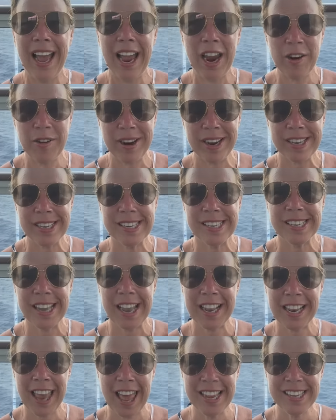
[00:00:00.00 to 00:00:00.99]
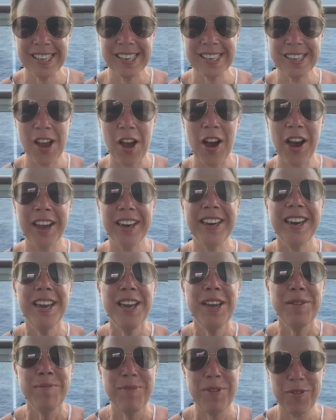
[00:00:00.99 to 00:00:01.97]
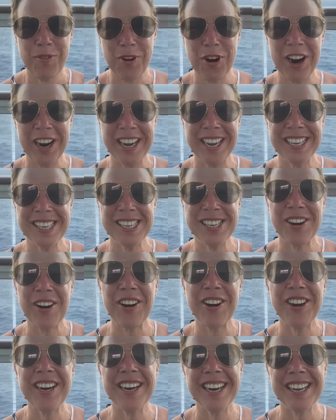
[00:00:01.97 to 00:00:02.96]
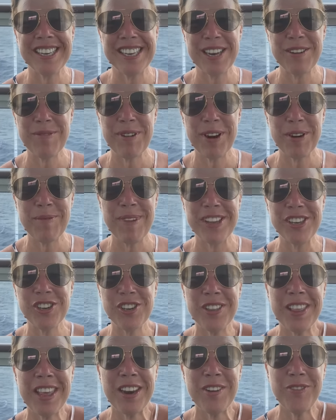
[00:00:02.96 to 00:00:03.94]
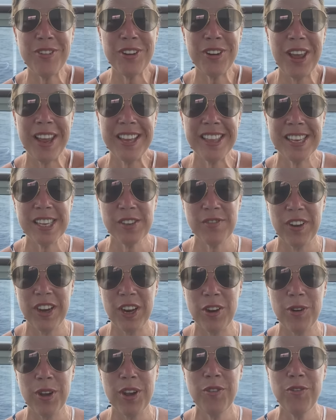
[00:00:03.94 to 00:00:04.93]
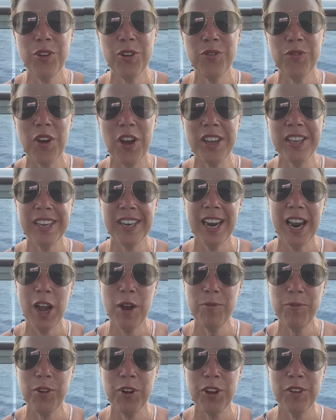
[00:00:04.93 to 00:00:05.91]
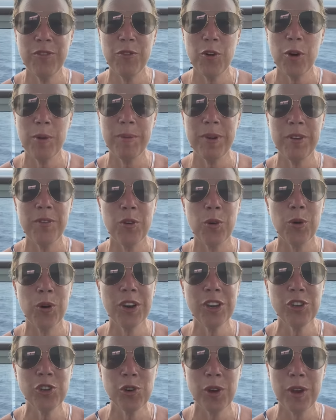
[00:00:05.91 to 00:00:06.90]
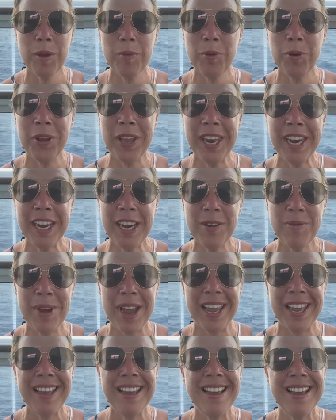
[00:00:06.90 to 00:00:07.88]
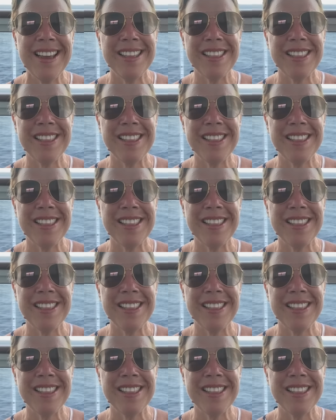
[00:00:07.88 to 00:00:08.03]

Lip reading: All right, sunglasses on. Before I get started, I did want to mention that if you like this video, if you find it helpful, informative, or enjoyable in any way,